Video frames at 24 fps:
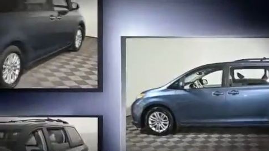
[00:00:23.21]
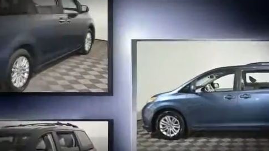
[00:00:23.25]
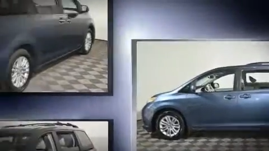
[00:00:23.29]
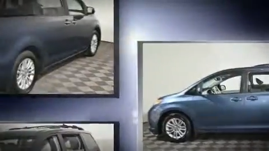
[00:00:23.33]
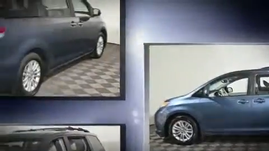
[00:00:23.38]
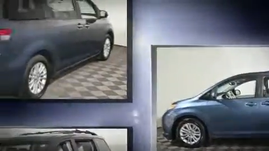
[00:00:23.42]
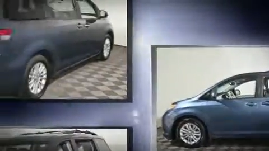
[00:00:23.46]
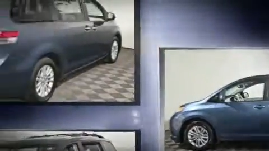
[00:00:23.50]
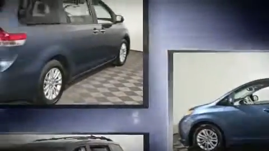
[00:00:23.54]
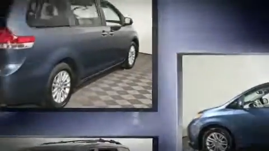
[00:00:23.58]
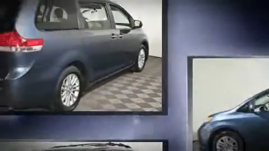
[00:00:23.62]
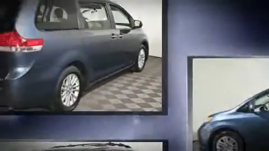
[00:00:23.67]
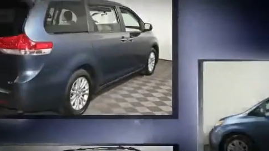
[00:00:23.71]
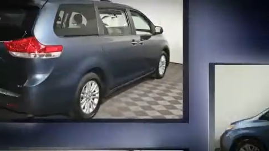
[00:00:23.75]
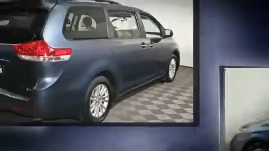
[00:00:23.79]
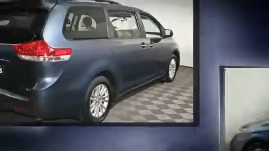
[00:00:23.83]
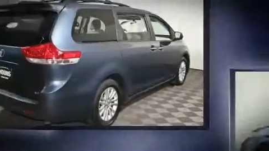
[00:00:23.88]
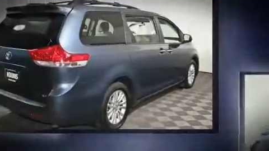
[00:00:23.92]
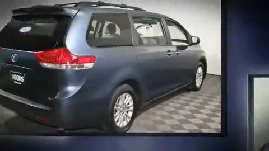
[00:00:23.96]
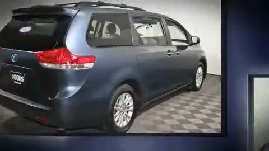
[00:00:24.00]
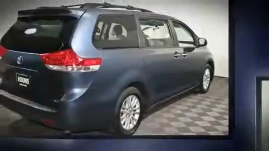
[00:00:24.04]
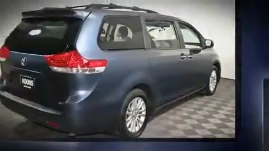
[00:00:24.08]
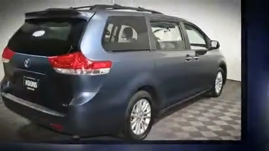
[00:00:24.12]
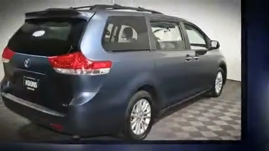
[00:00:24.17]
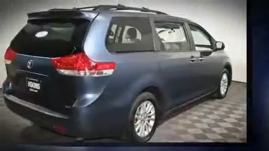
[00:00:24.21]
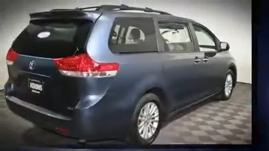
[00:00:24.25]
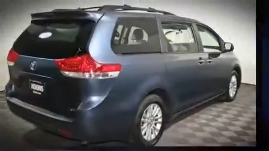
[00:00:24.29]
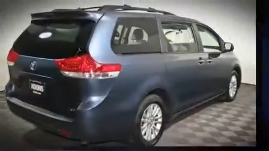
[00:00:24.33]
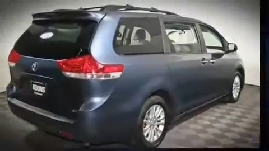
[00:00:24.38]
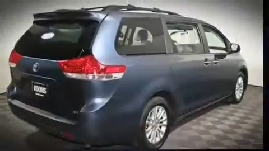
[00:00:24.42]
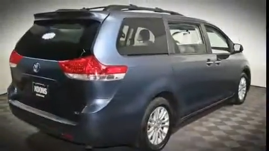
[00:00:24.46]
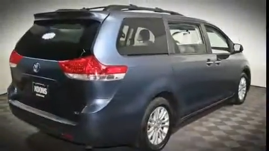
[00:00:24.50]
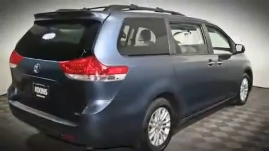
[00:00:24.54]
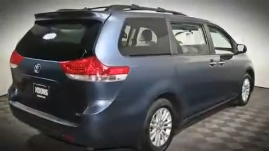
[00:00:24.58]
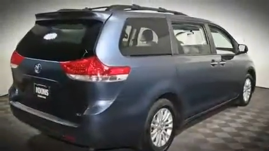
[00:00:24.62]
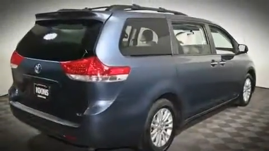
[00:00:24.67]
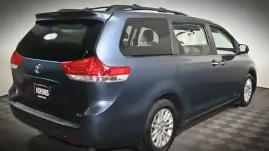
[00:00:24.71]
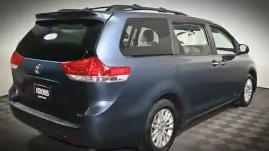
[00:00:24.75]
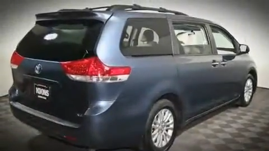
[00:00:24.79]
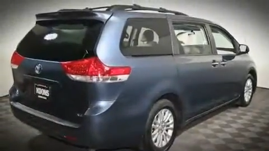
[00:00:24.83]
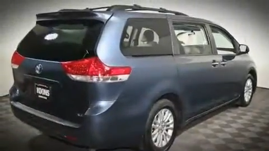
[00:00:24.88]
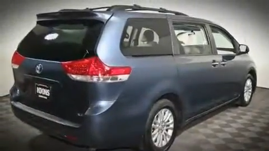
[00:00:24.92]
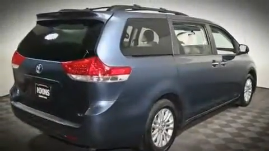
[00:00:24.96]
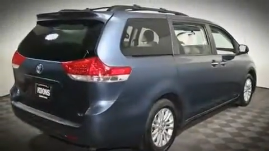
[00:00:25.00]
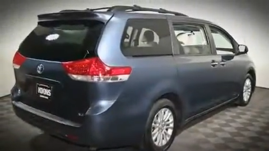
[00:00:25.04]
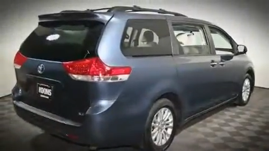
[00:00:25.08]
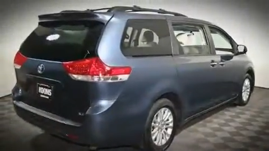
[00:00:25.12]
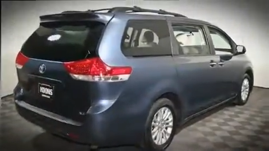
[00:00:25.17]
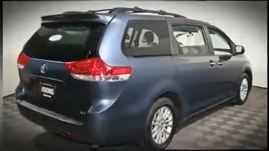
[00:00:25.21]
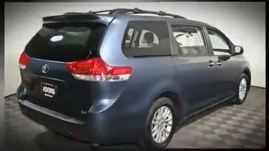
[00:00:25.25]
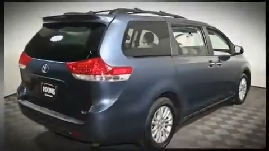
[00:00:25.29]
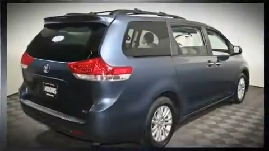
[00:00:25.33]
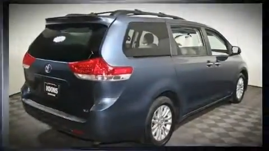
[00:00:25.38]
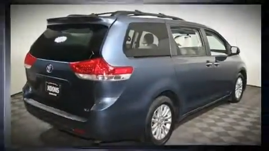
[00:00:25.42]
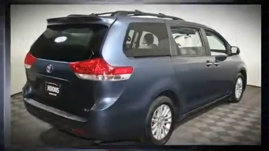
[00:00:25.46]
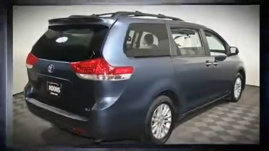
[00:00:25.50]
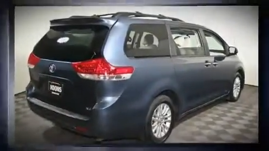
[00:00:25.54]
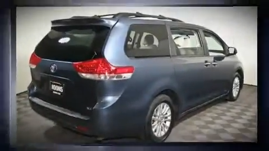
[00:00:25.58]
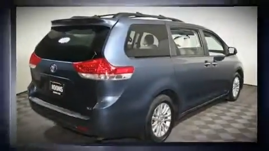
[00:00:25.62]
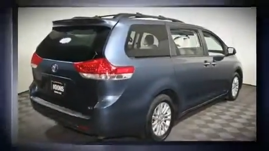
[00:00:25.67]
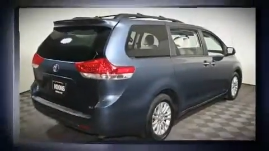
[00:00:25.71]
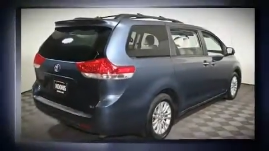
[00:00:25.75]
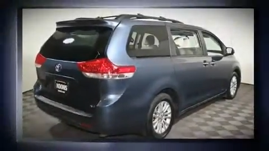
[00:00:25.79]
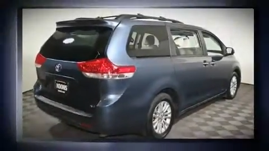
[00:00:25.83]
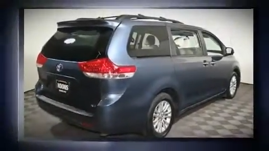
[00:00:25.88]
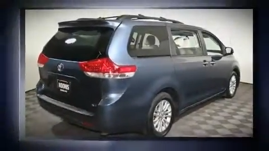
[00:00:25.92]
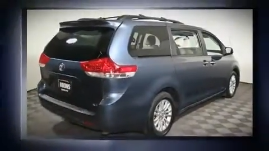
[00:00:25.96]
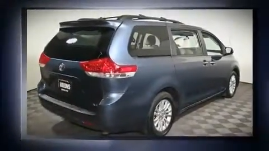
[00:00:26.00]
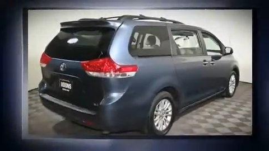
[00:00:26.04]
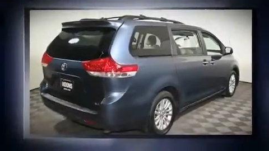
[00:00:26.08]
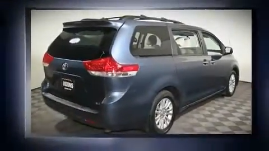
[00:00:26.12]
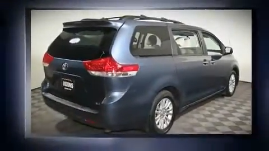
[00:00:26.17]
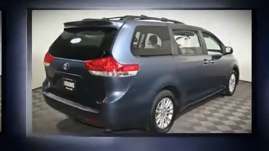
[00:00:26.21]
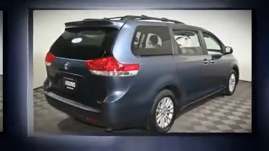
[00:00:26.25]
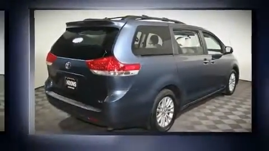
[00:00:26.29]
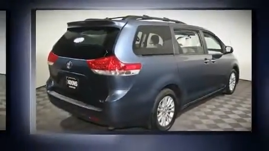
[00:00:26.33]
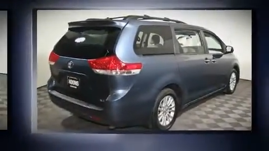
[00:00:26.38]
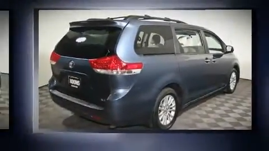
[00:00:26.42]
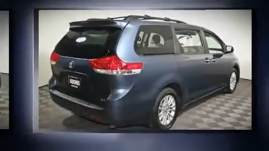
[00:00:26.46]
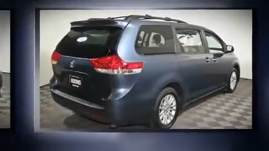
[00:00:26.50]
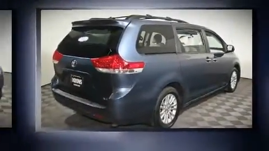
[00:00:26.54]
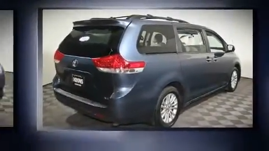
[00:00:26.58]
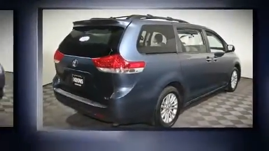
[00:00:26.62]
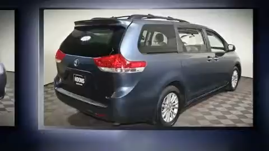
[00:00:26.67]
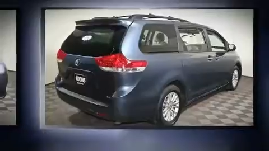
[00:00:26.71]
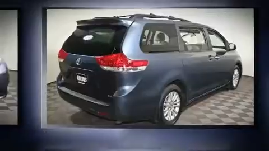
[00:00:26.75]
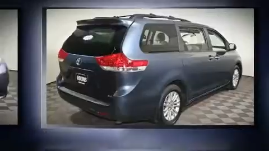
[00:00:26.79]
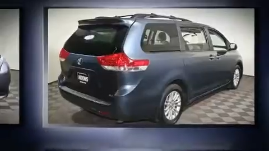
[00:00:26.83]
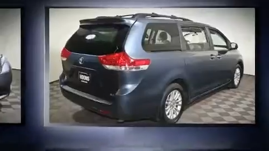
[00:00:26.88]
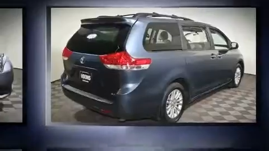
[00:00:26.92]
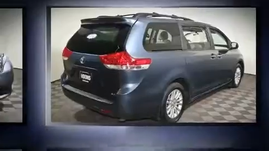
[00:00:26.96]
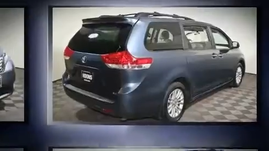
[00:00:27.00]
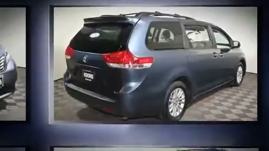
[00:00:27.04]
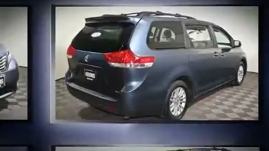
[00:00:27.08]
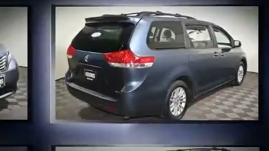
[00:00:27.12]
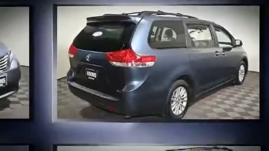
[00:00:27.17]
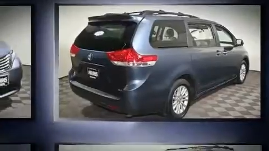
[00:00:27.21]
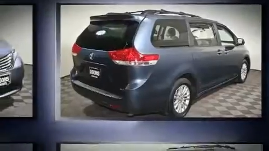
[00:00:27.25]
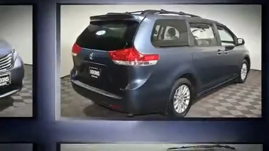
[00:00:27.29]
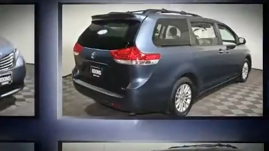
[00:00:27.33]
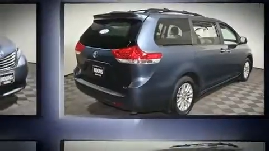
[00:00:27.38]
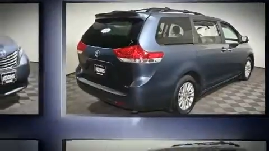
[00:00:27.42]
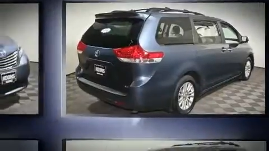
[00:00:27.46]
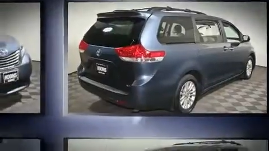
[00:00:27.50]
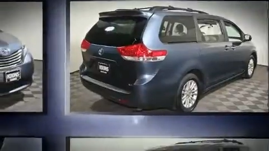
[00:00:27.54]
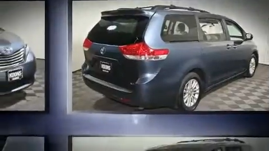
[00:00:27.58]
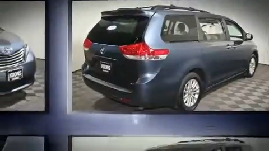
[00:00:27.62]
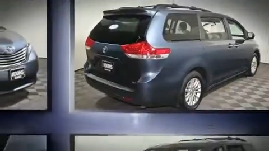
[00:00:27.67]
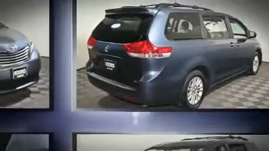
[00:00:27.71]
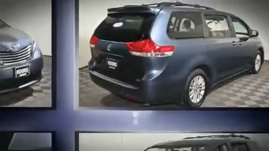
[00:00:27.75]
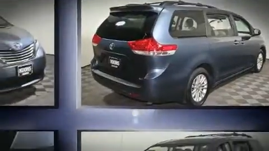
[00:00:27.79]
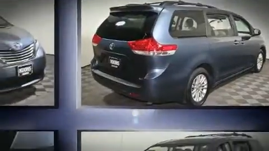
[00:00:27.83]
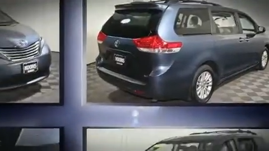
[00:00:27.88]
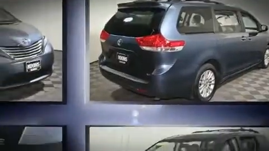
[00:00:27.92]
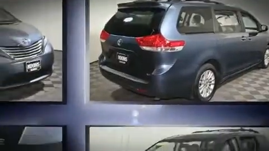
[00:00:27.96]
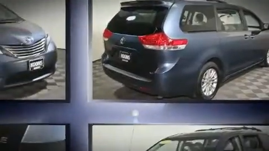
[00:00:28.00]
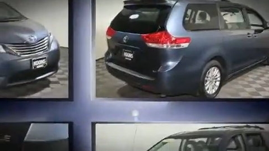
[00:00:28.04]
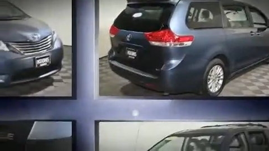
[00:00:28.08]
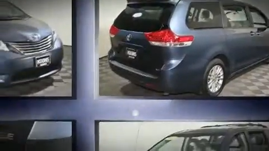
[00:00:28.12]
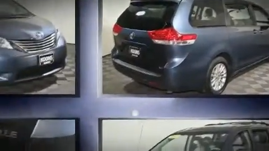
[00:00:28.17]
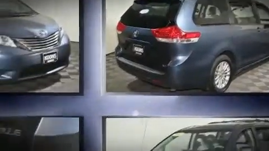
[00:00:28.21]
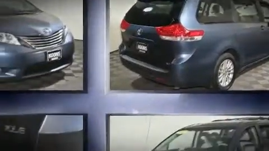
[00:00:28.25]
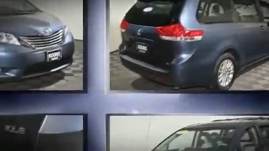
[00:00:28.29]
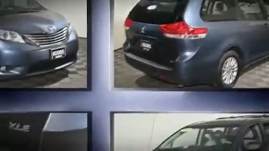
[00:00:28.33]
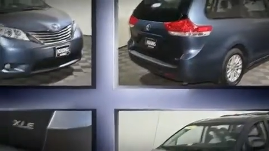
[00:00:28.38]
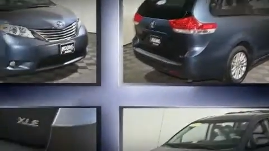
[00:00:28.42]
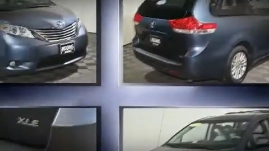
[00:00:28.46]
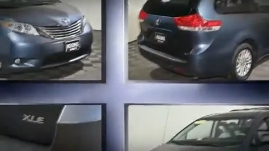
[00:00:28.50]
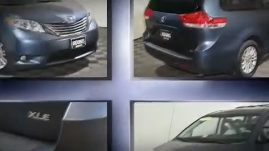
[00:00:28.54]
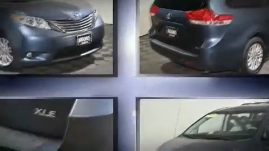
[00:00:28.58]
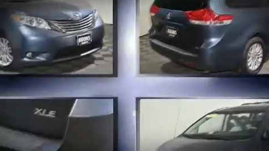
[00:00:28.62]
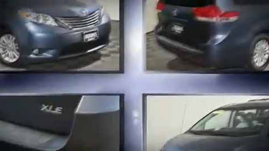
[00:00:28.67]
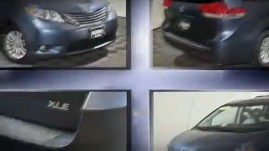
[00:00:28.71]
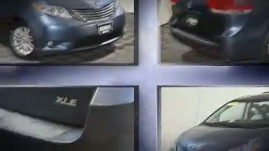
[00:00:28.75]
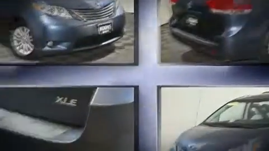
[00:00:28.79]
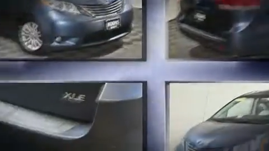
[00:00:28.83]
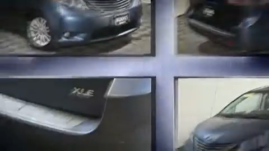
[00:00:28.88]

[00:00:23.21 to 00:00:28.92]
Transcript: No face is visible, so there are no lips to read.